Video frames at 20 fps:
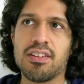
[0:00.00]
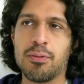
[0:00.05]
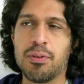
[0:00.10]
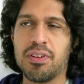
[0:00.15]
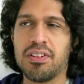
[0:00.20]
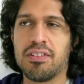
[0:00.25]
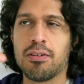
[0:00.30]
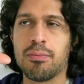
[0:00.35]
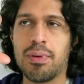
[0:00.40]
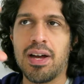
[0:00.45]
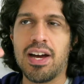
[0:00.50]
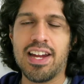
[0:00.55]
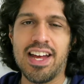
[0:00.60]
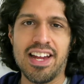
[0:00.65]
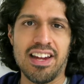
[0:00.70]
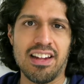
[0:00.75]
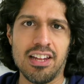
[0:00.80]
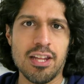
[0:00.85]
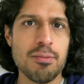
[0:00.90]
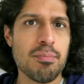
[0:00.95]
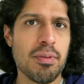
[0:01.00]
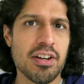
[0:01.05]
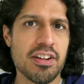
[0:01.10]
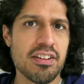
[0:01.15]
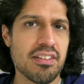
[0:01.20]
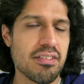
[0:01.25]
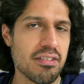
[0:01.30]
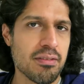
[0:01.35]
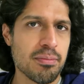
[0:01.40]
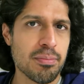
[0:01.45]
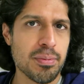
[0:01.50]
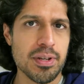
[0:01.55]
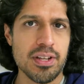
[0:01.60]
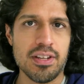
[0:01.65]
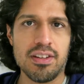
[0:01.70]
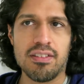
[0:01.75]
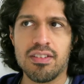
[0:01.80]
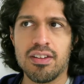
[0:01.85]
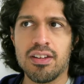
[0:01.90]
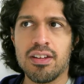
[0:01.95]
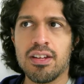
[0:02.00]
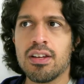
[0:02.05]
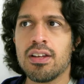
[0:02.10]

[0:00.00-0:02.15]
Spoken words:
It wasn't so bad. It had a lip on it, so it was pretty easy.